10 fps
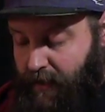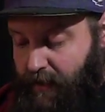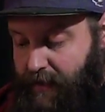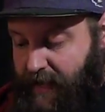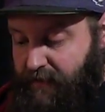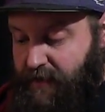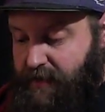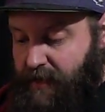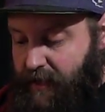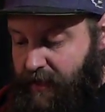Even
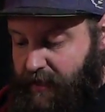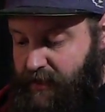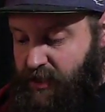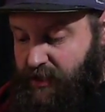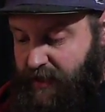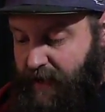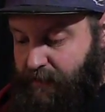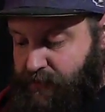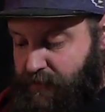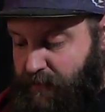
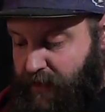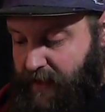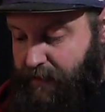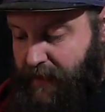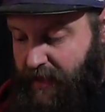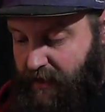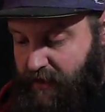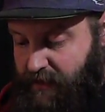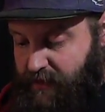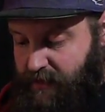escape to my
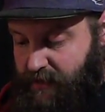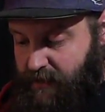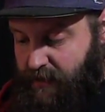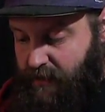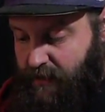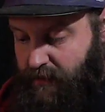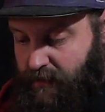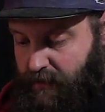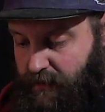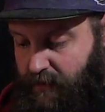parents'
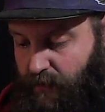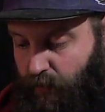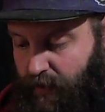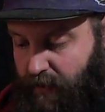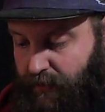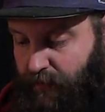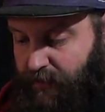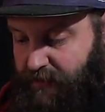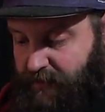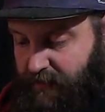world
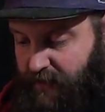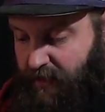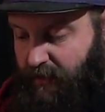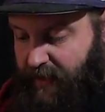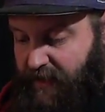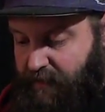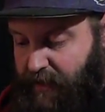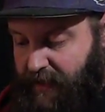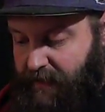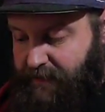was denied me.